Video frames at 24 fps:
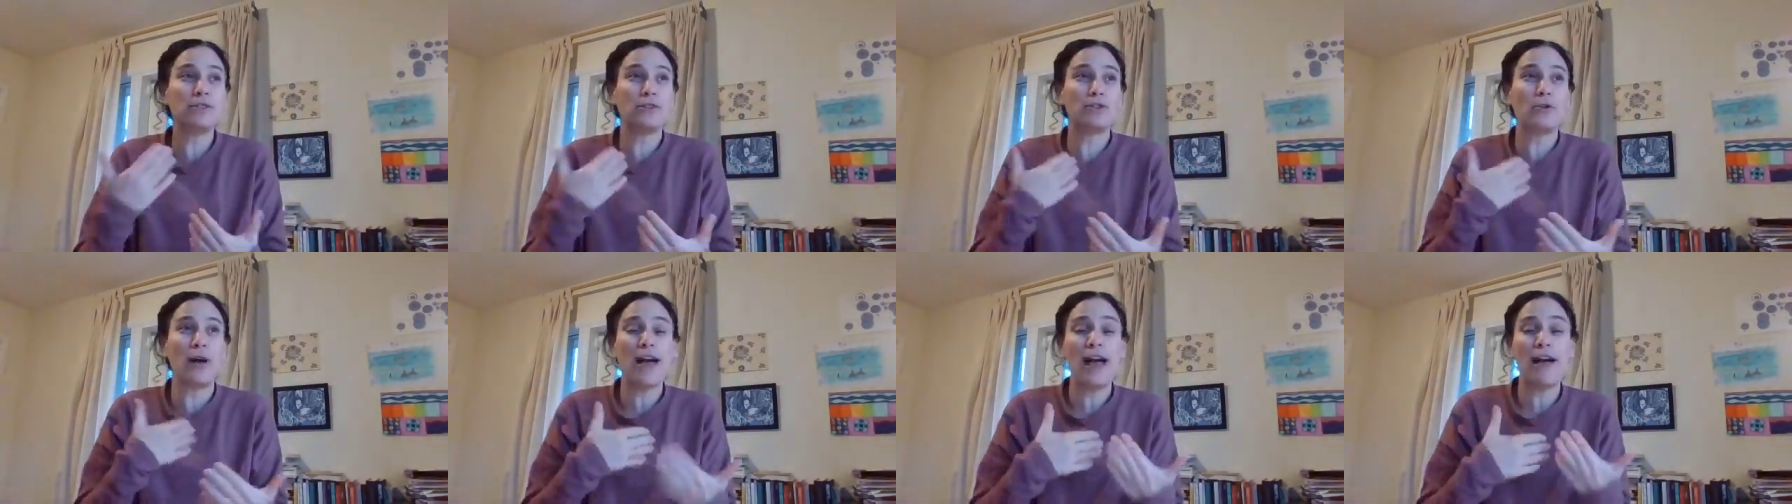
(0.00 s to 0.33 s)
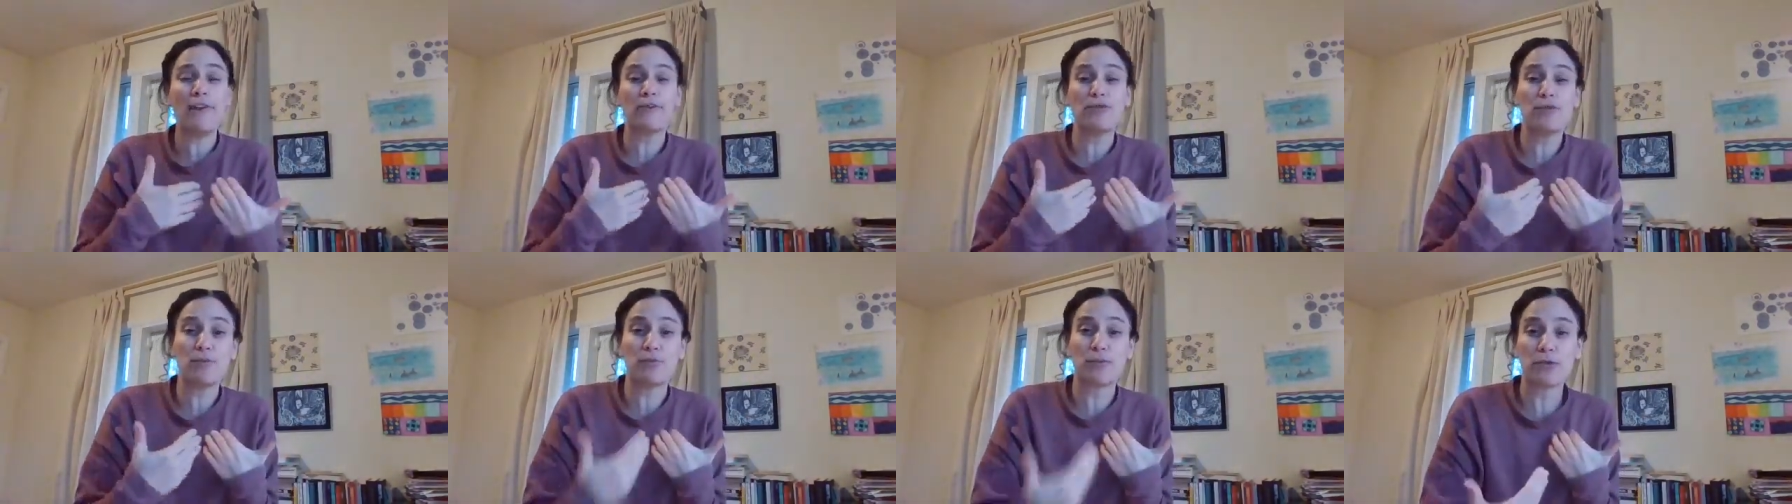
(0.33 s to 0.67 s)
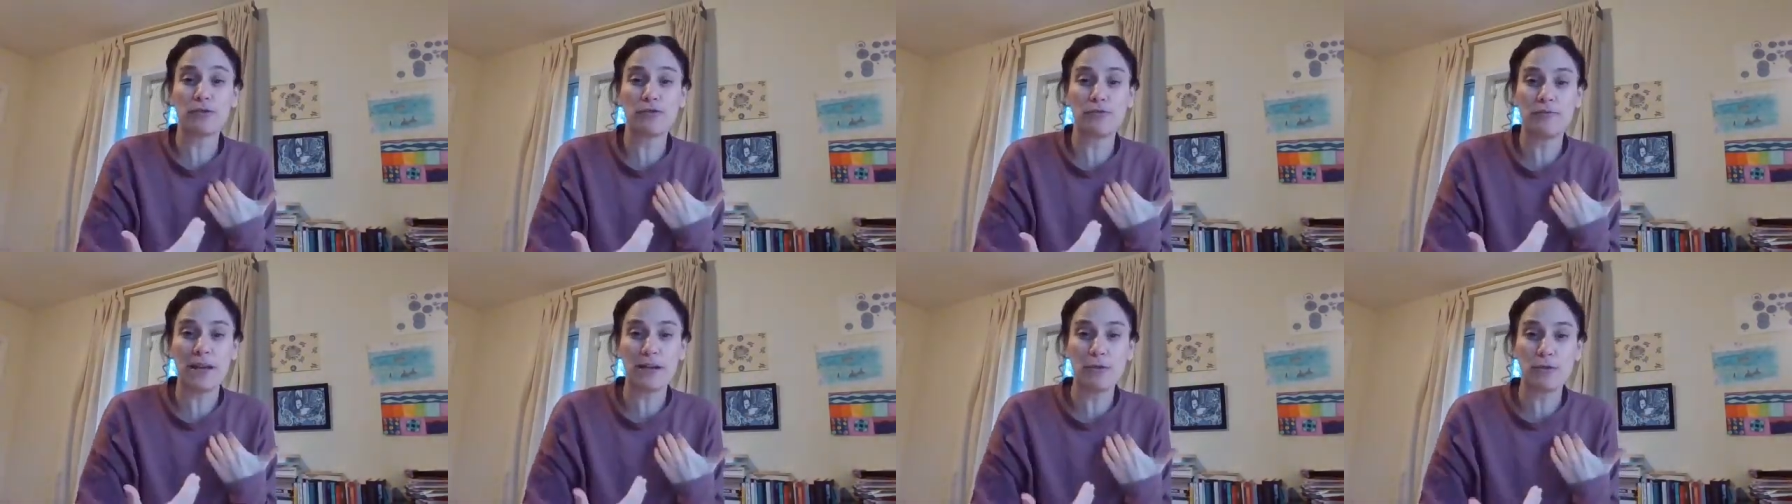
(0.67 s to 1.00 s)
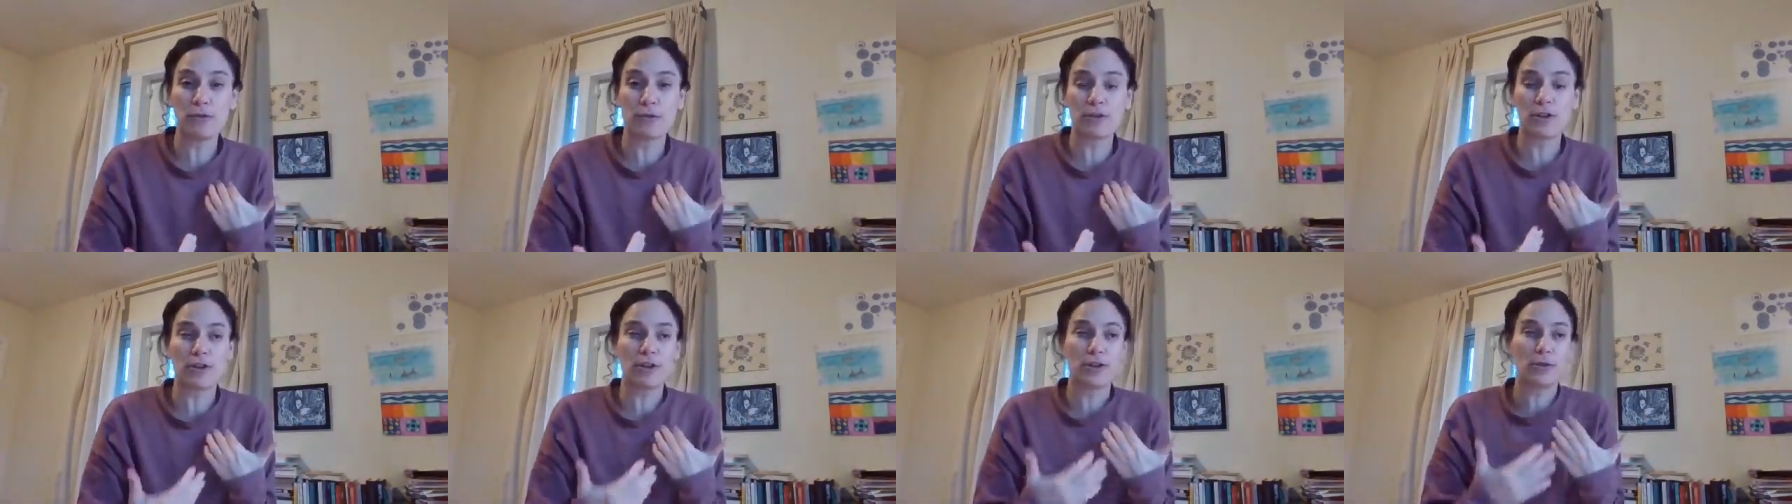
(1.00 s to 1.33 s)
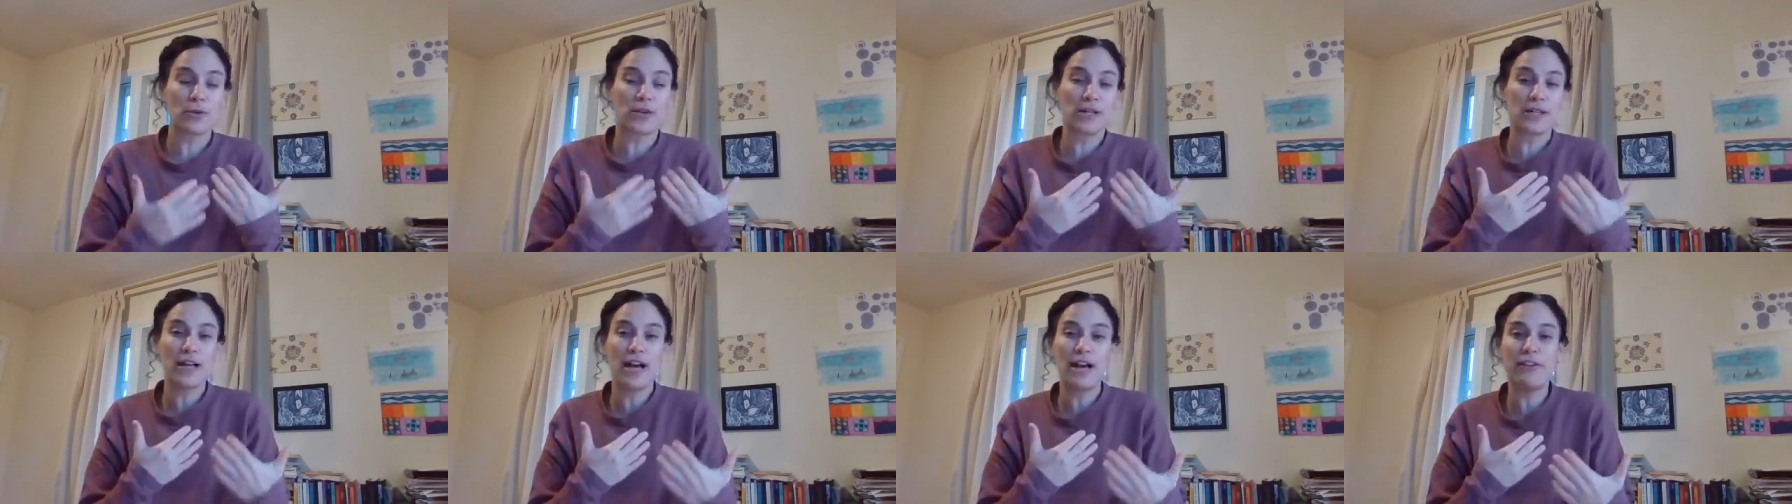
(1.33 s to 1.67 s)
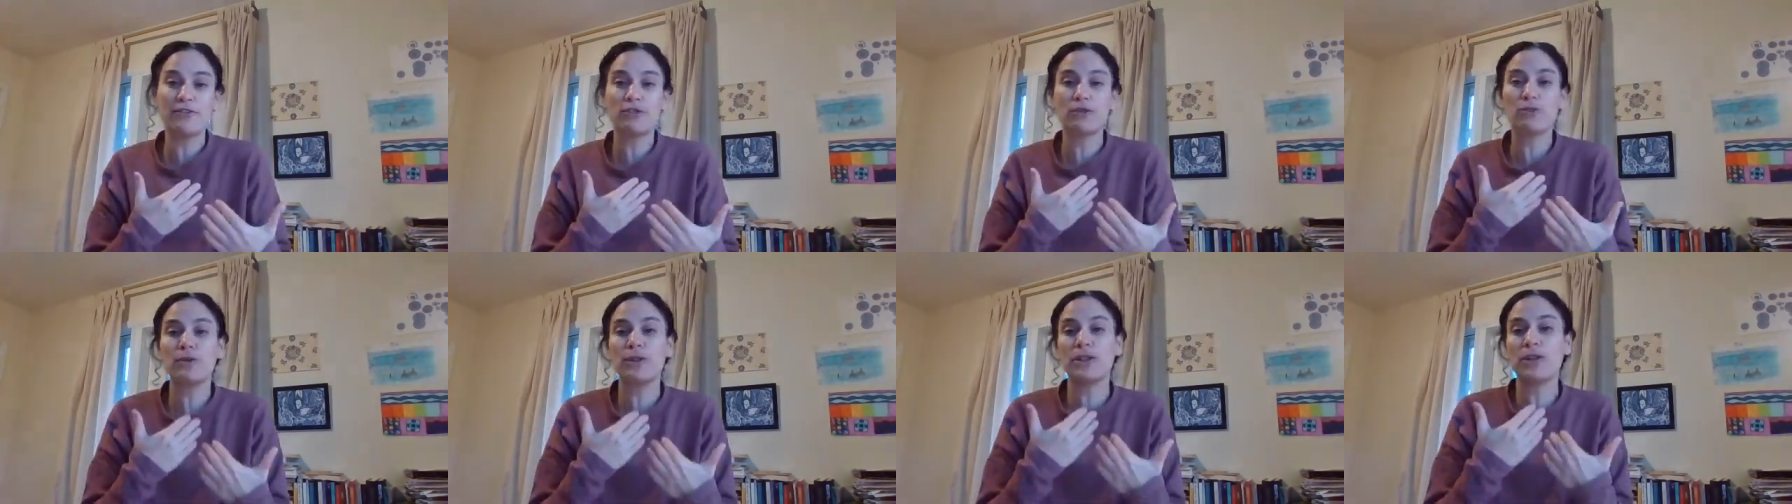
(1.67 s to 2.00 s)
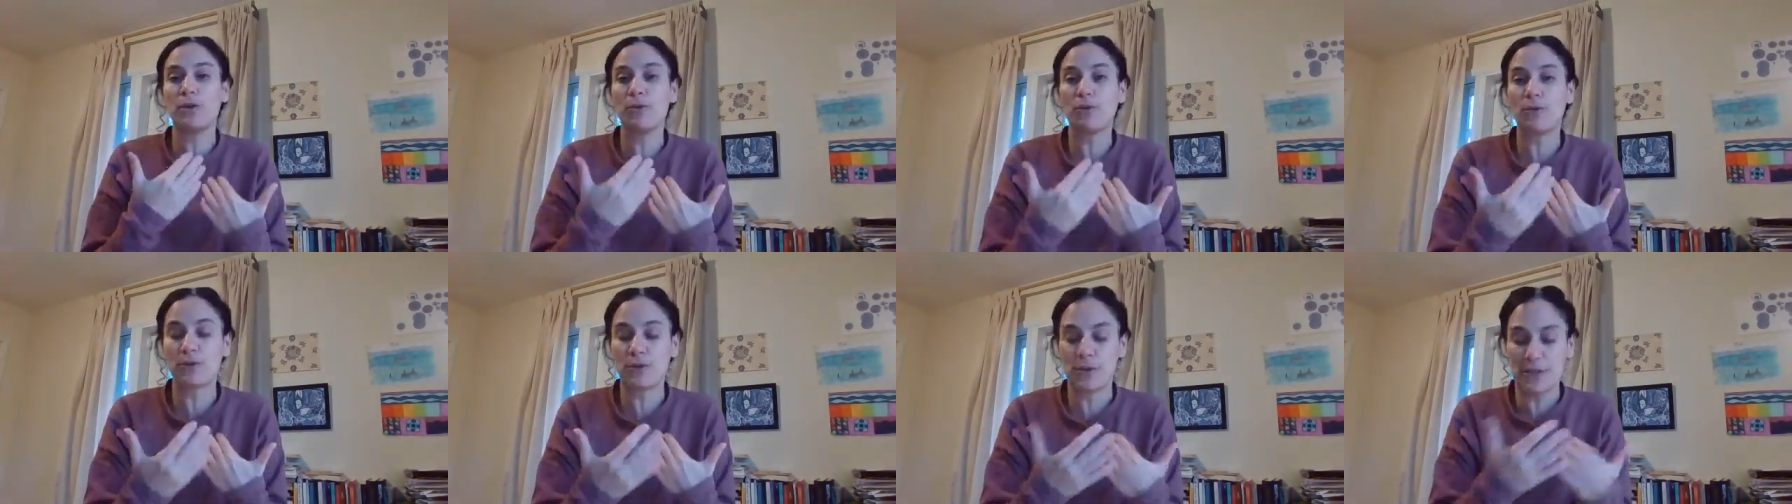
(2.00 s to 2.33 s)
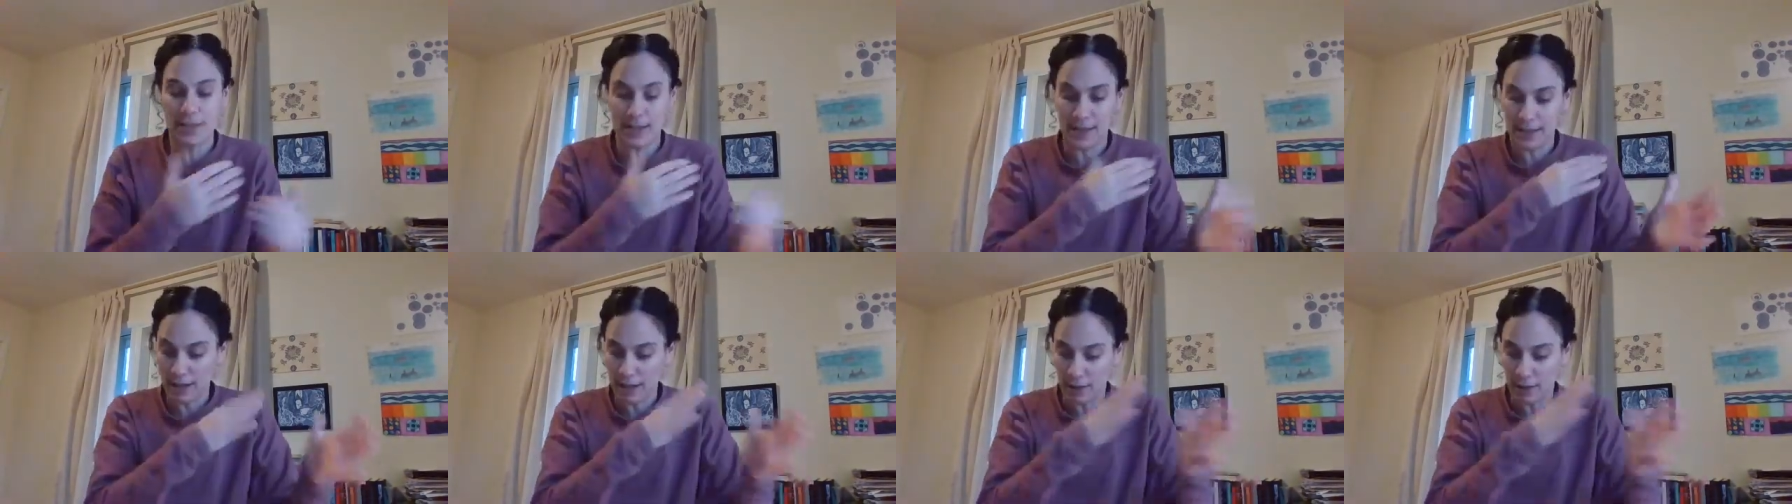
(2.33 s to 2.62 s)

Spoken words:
I have to prove my worth, or I have to win awards.